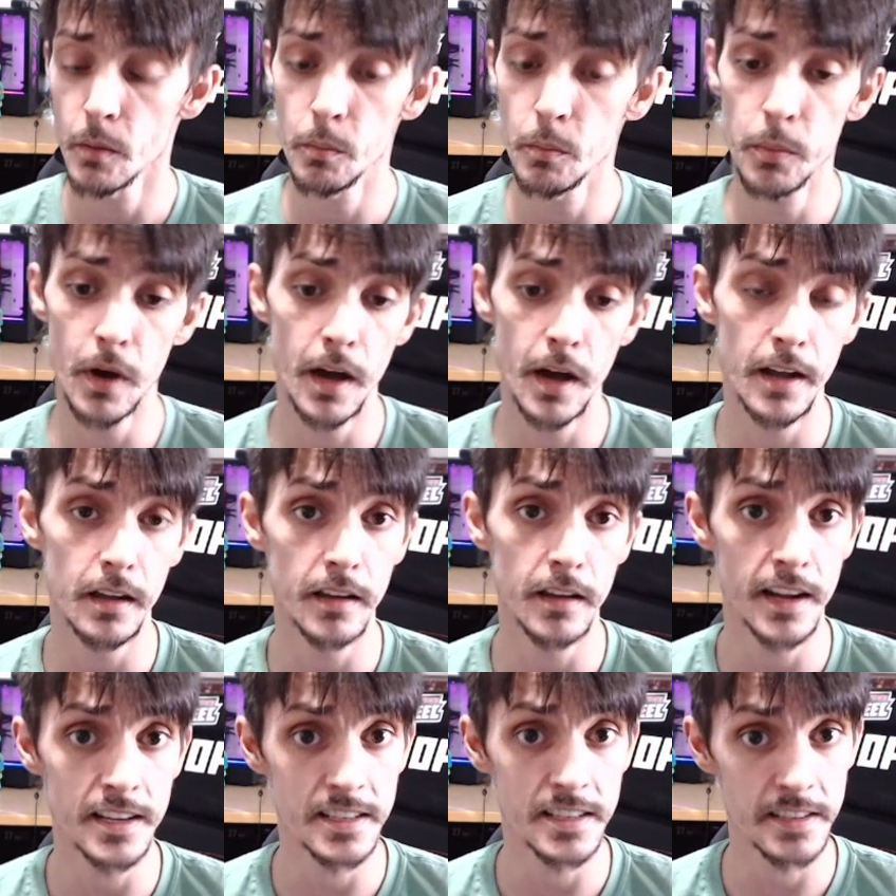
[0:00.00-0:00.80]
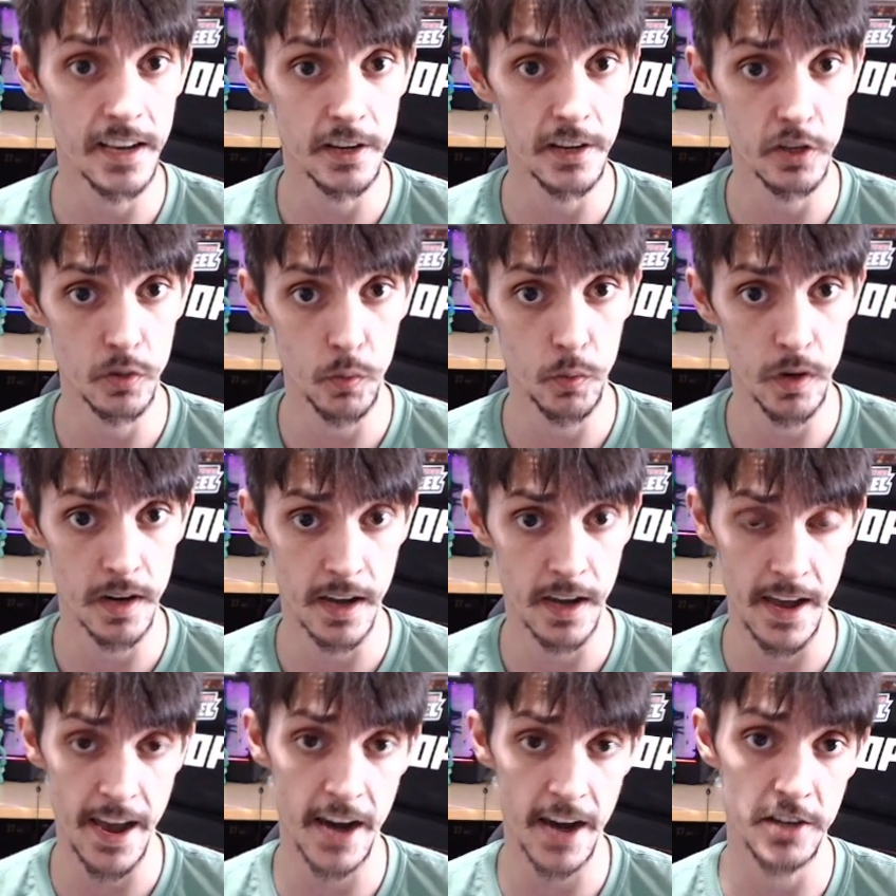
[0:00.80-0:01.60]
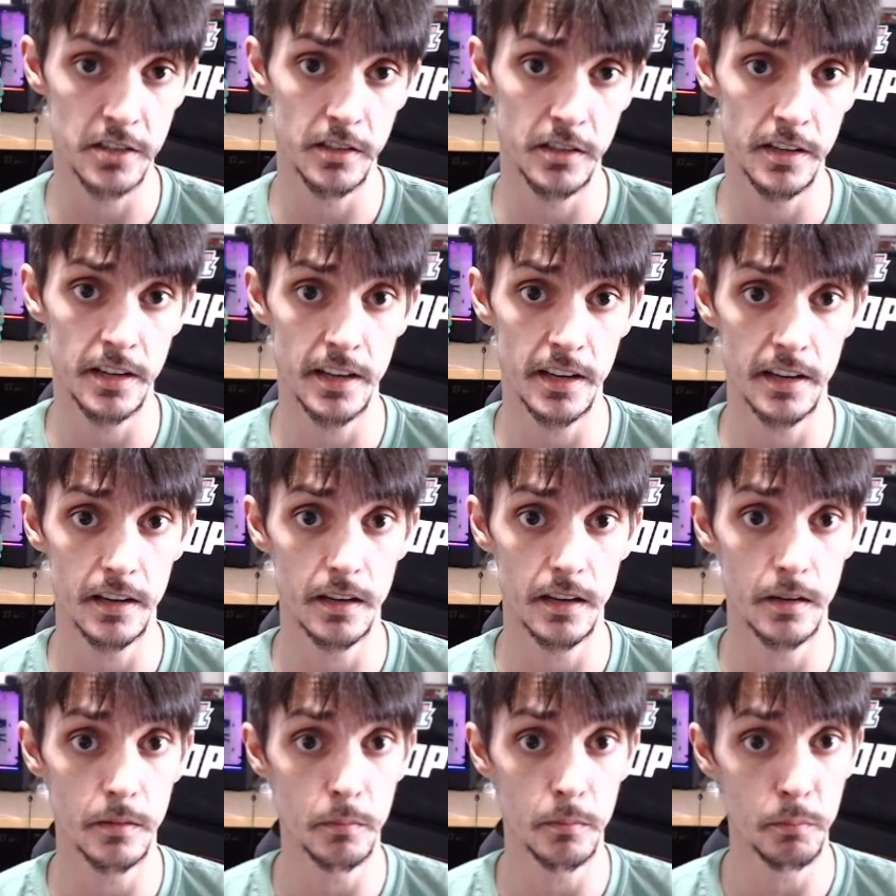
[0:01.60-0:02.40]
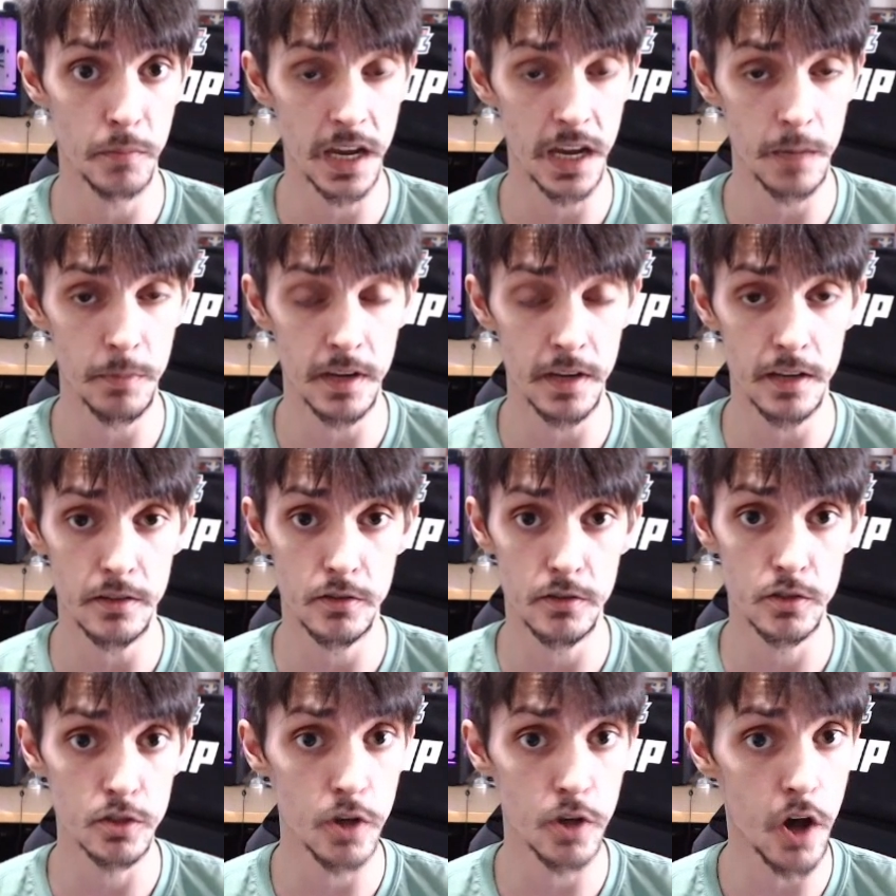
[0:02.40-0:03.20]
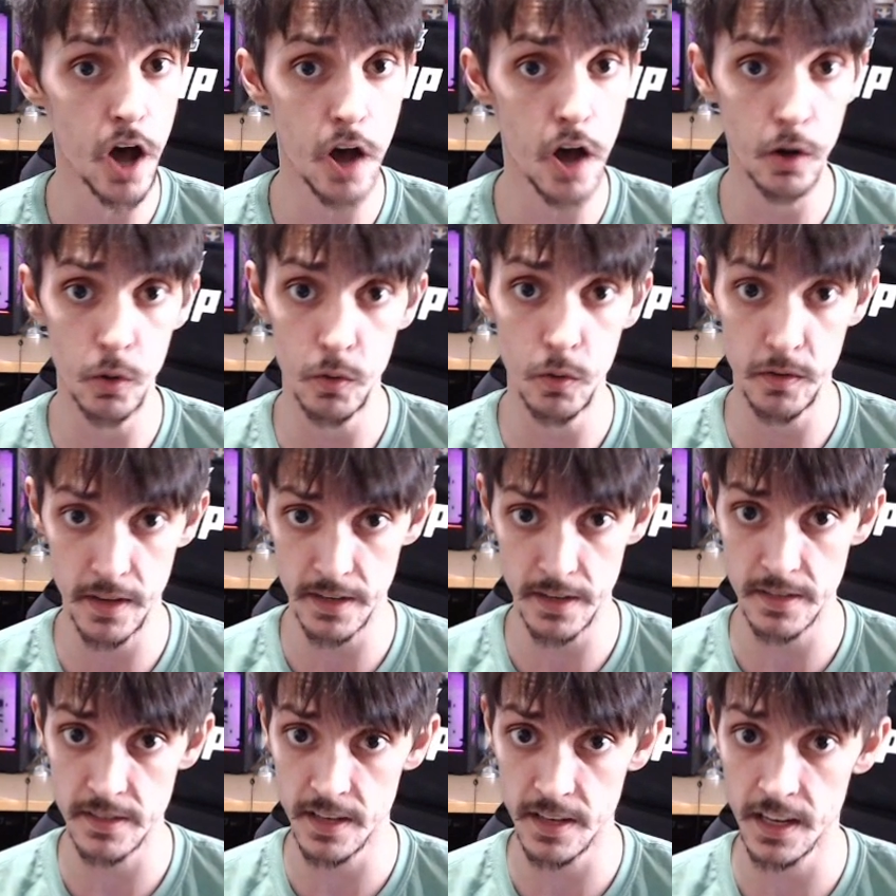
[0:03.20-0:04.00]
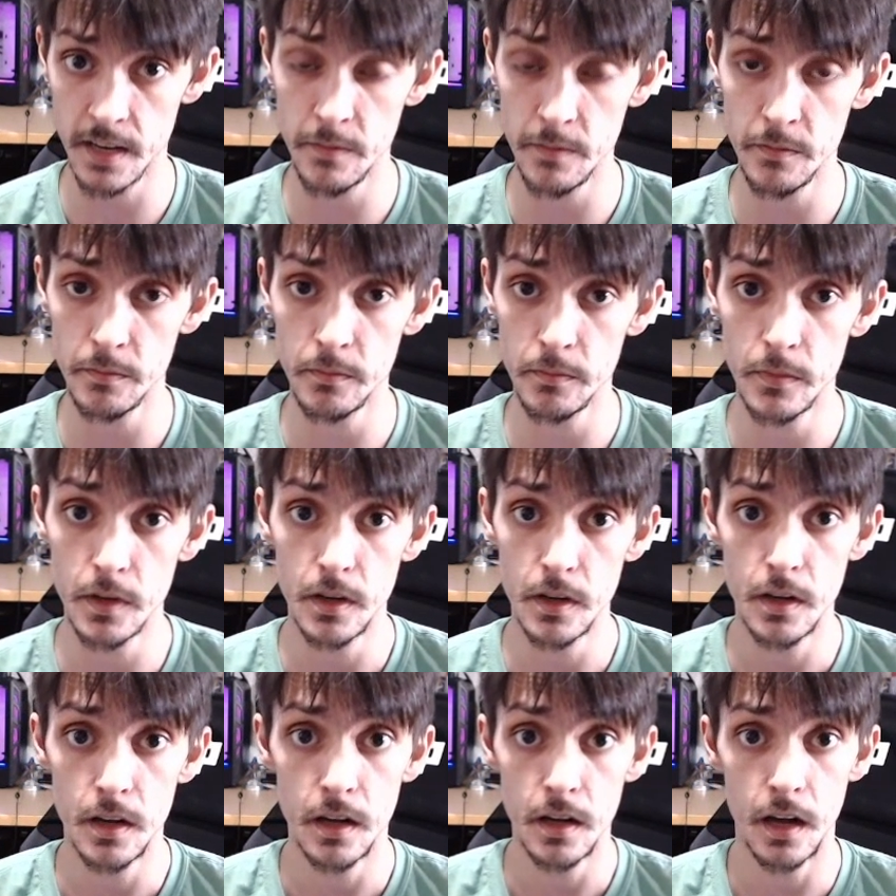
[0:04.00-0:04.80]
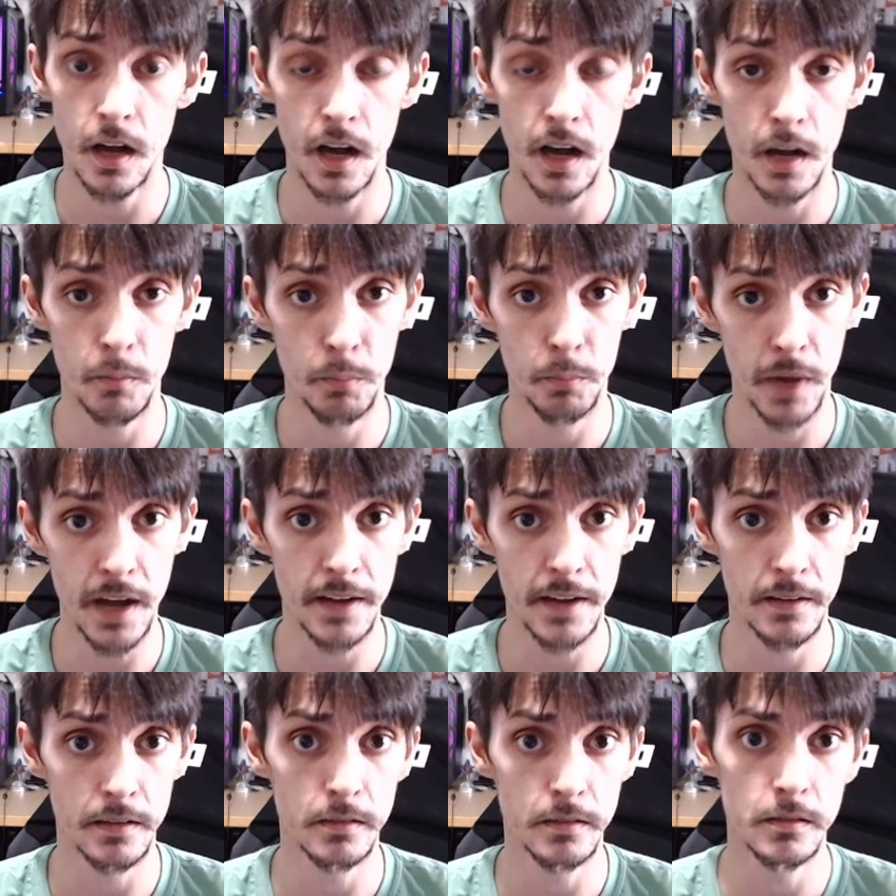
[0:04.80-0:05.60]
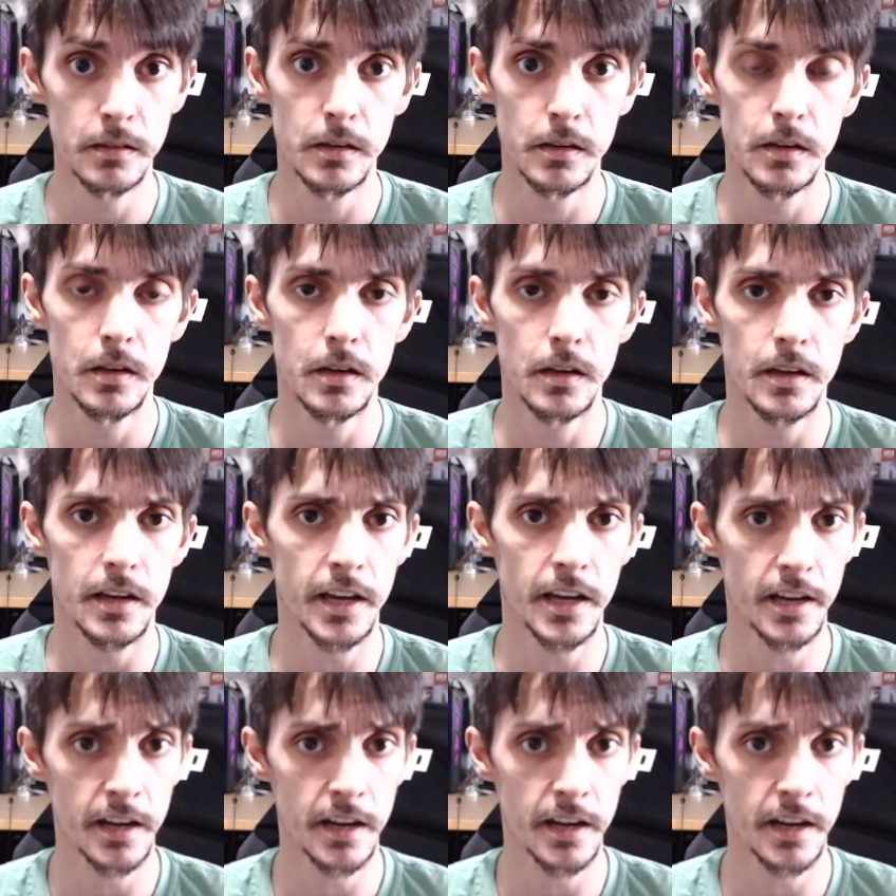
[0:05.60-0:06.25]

But let's say you want to actually maybe toggle this same button in